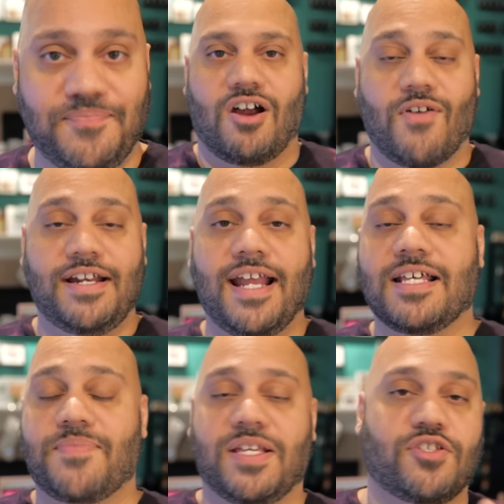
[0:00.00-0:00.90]
All right,
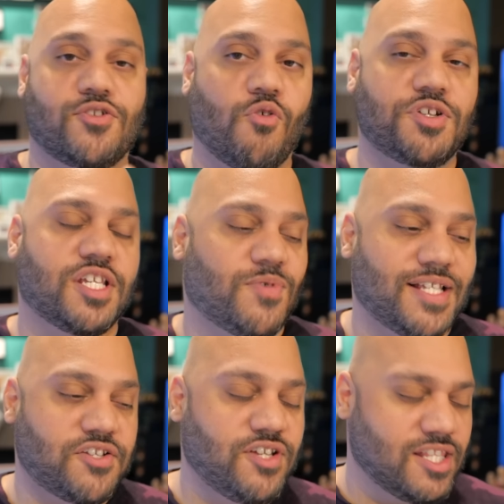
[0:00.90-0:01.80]
next up is storage. This one
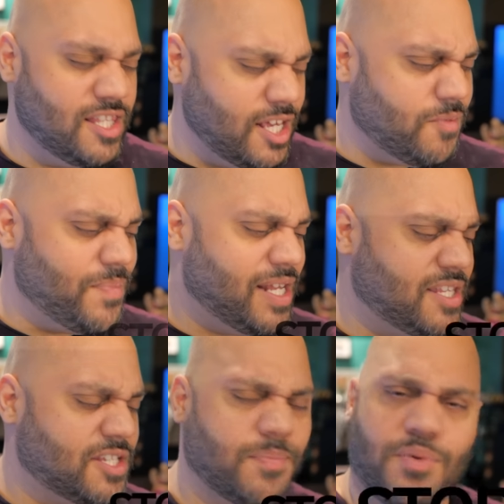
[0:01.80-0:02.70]
is actually a little
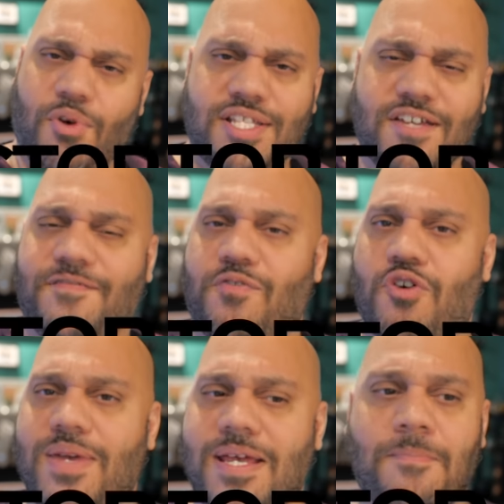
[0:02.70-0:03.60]
bit disappointing
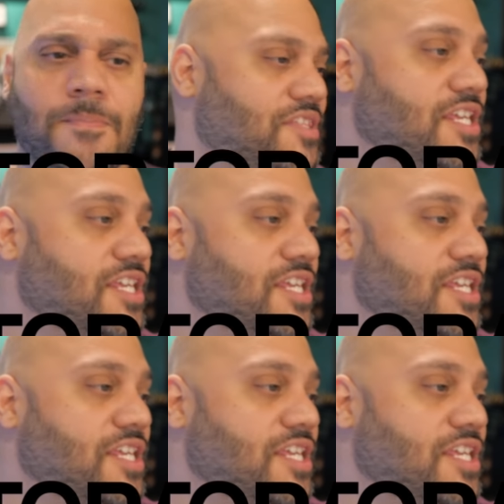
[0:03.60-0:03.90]
for me.